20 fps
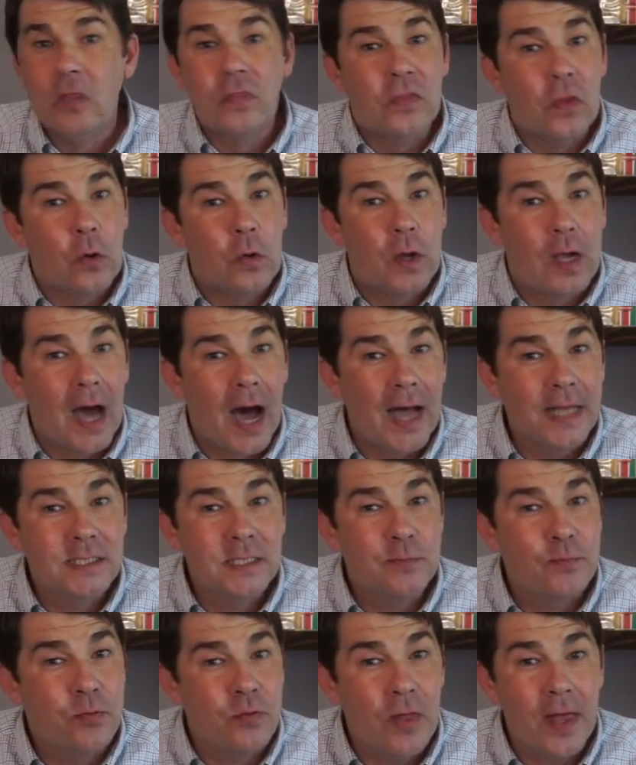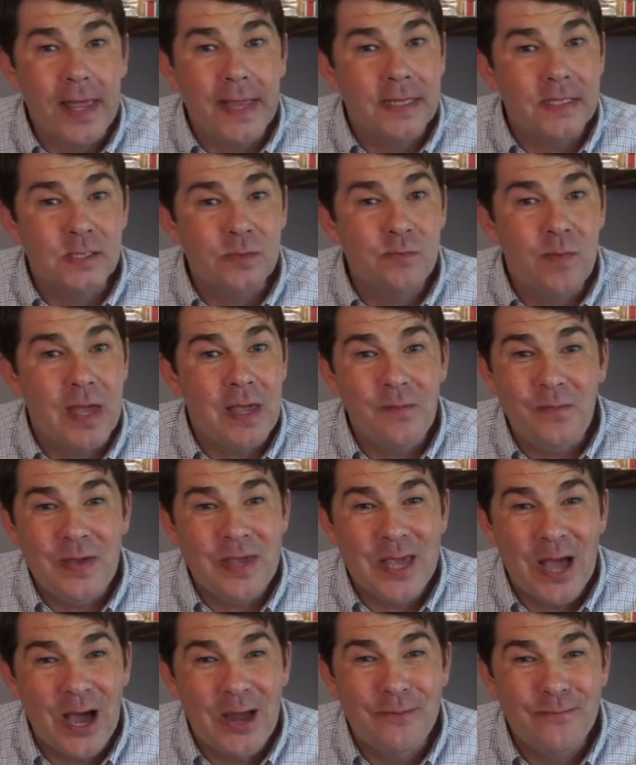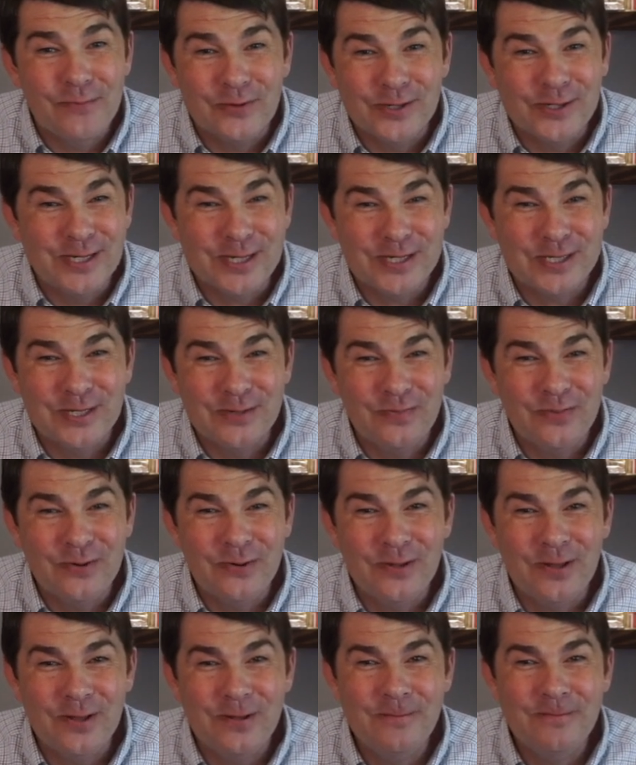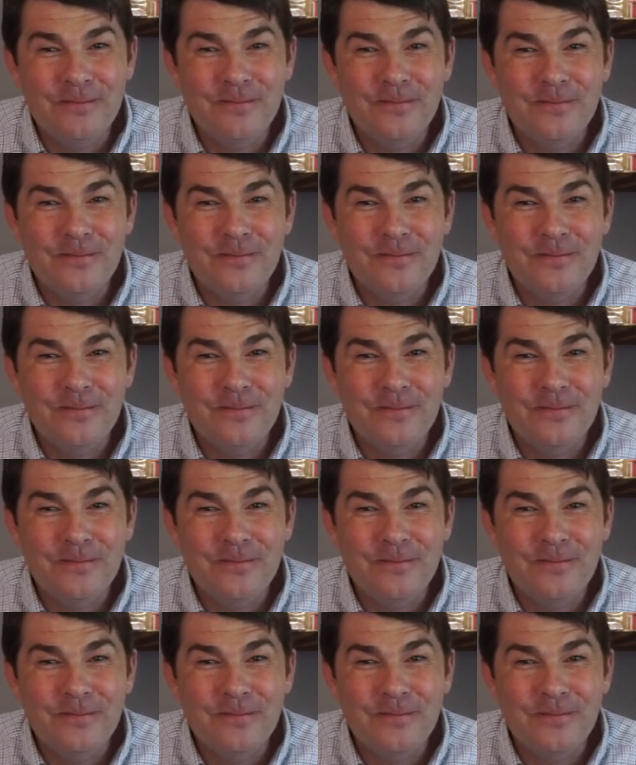Though God's plans may be unpredictable,